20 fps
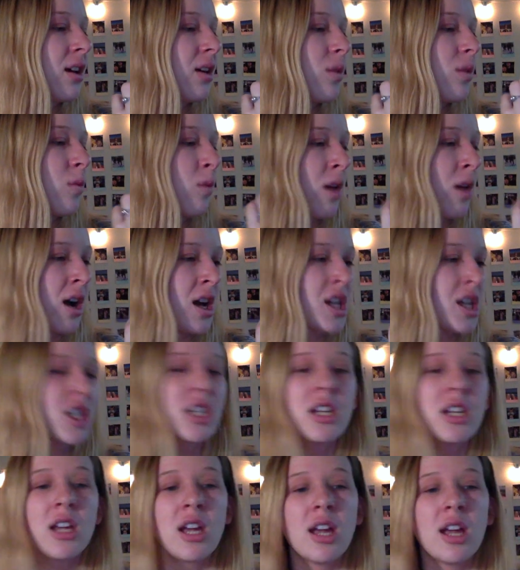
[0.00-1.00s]

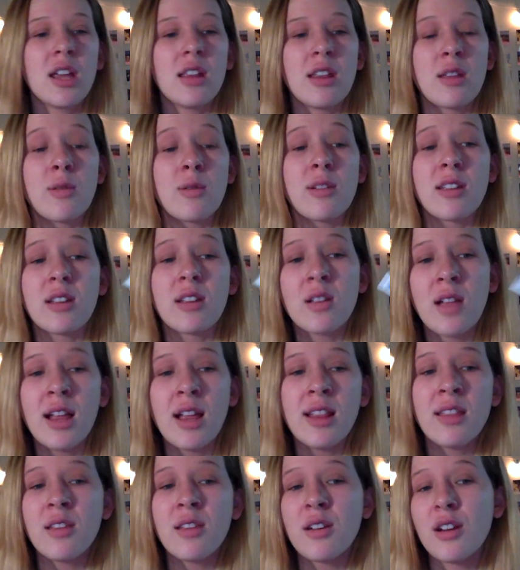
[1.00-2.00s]
Wash. This was a
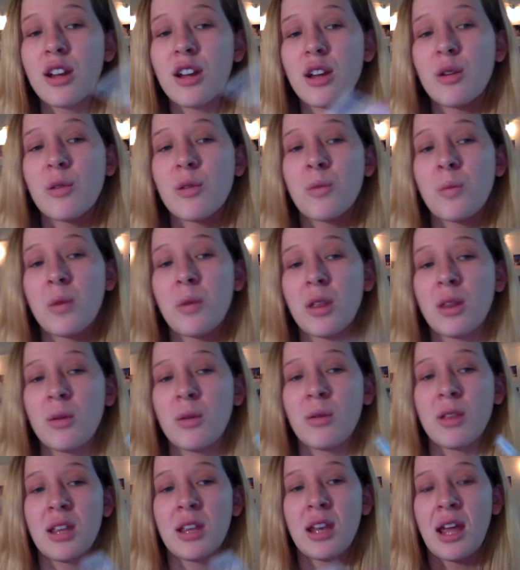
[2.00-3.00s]
cleanser. It was really,
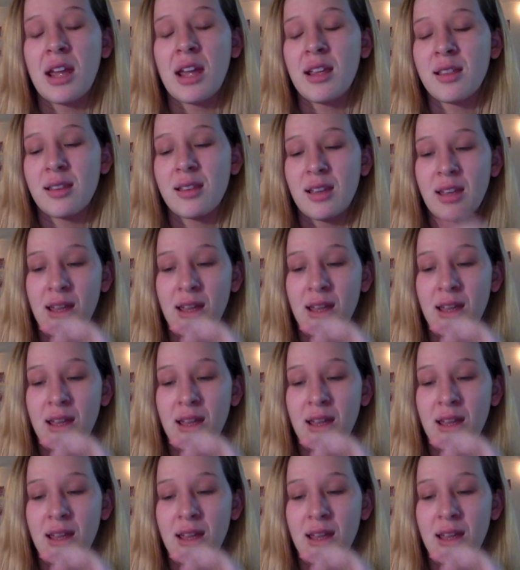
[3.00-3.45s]
really nice.